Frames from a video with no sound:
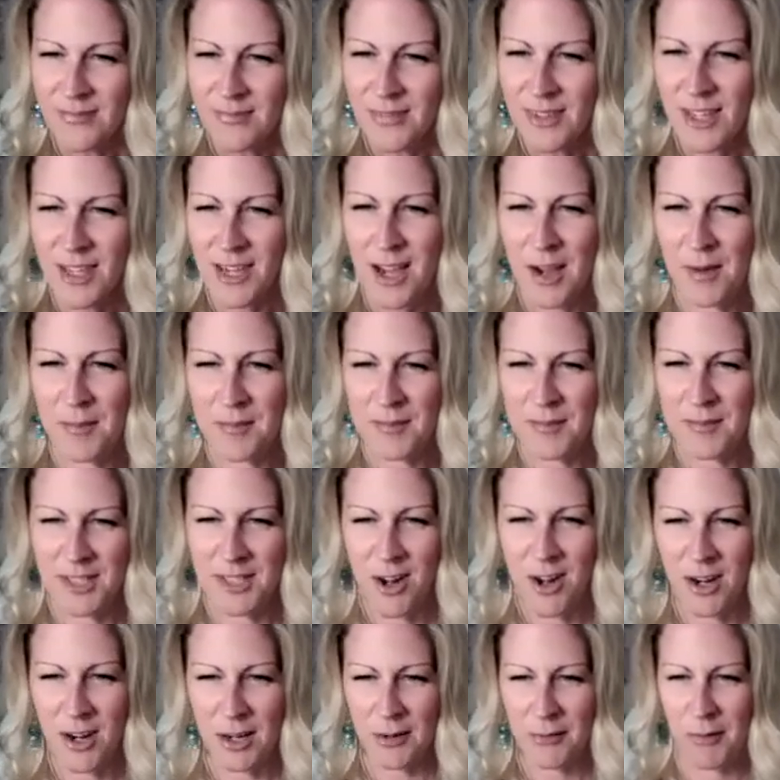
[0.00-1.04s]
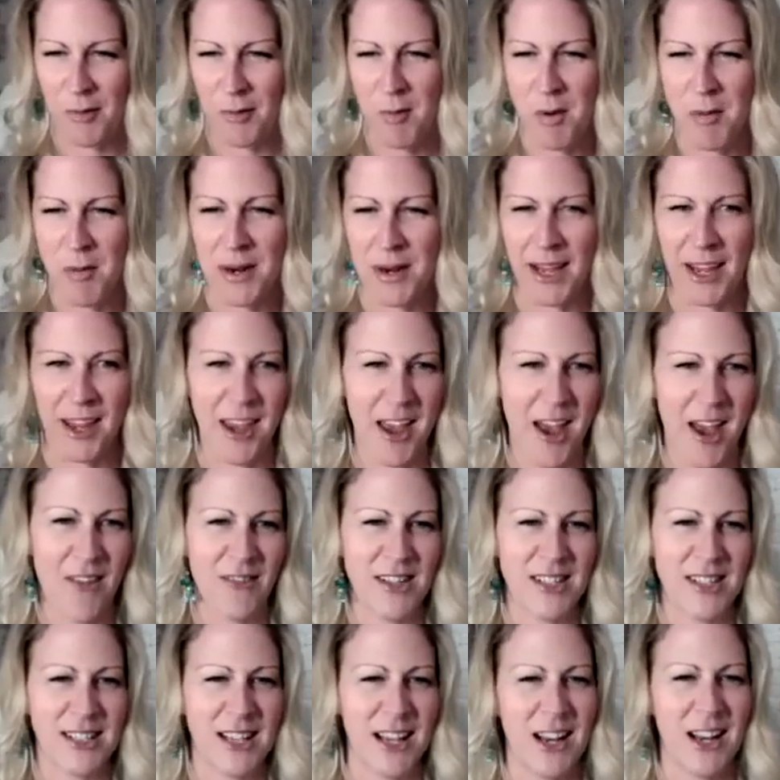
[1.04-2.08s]
Yeah, starting from a blank
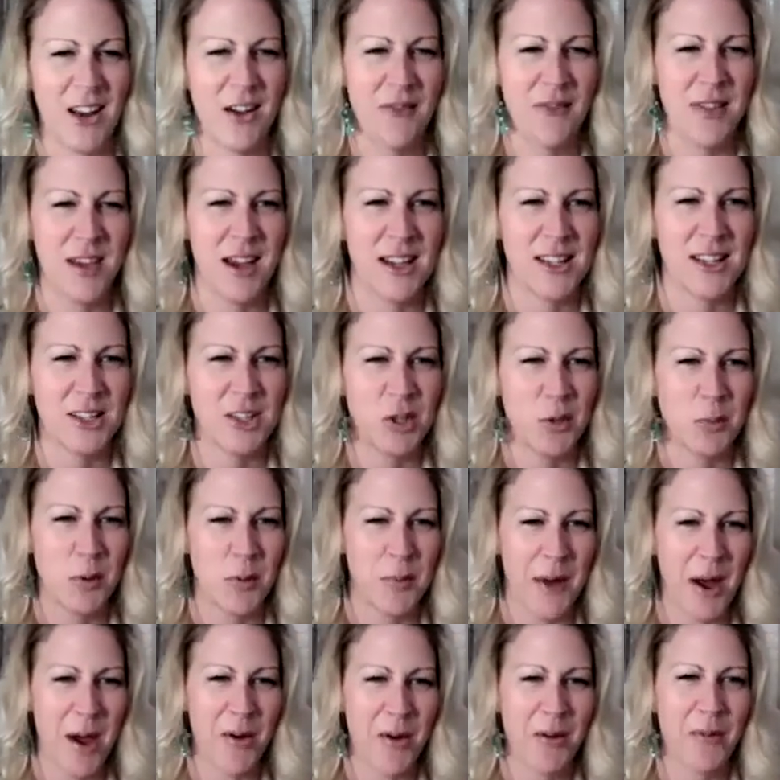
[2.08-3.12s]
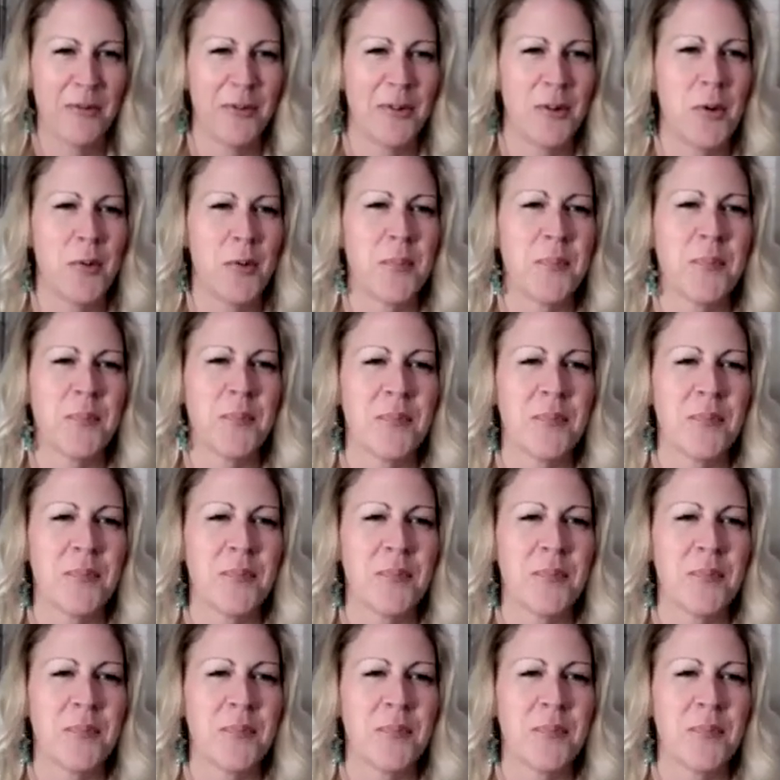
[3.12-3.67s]
canvas. I love that, super powerful.